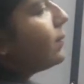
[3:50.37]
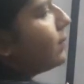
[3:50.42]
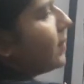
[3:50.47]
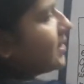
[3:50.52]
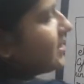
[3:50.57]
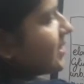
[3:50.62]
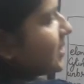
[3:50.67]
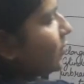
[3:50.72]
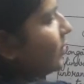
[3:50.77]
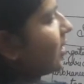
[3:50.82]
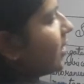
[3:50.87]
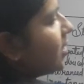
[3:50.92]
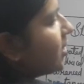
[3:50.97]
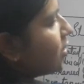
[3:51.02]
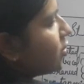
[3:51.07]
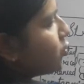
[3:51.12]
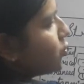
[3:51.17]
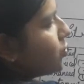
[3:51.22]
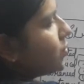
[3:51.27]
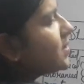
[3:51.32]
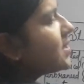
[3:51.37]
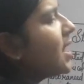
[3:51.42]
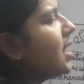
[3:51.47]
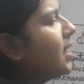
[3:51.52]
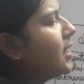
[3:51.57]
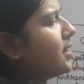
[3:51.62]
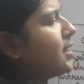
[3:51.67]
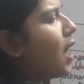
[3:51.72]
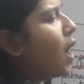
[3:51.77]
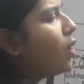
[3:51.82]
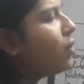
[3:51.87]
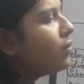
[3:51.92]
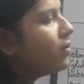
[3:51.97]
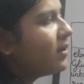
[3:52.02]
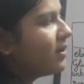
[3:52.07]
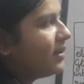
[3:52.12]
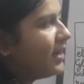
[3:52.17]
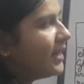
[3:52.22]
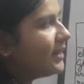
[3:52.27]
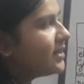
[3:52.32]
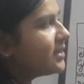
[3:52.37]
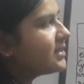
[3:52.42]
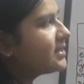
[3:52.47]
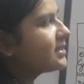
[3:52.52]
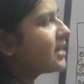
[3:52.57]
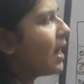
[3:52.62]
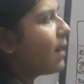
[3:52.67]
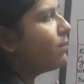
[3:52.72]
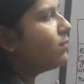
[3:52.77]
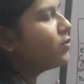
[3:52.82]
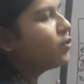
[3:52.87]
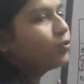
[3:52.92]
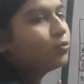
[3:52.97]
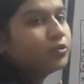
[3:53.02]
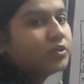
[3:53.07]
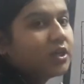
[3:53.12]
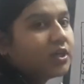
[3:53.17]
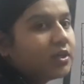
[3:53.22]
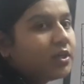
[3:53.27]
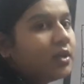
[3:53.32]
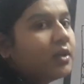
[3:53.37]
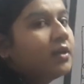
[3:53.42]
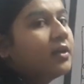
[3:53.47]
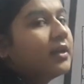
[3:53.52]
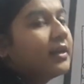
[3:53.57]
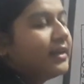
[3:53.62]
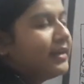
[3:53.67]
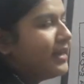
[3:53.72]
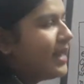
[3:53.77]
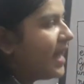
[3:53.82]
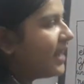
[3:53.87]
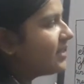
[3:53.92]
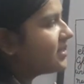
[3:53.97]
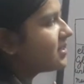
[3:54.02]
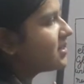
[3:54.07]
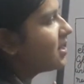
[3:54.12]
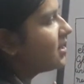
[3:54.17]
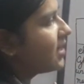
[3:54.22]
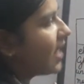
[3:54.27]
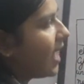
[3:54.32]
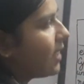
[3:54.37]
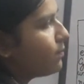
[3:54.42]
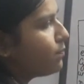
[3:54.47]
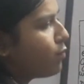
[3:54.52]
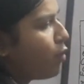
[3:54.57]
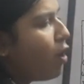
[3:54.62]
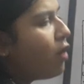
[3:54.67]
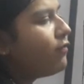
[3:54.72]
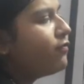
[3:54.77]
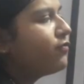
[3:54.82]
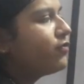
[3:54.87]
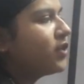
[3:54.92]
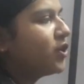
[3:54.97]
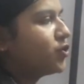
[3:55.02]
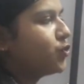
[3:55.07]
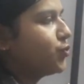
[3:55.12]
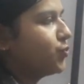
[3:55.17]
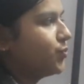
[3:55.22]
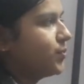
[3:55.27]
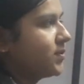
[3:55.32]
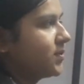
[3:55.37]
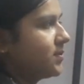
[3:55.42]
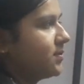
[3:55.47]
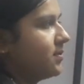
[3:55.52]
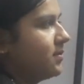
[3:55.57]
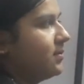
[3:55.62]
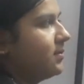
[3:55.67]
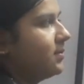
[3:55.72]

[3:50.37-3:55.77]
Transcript: muscular tissues. Now let us come to the next type of tissues.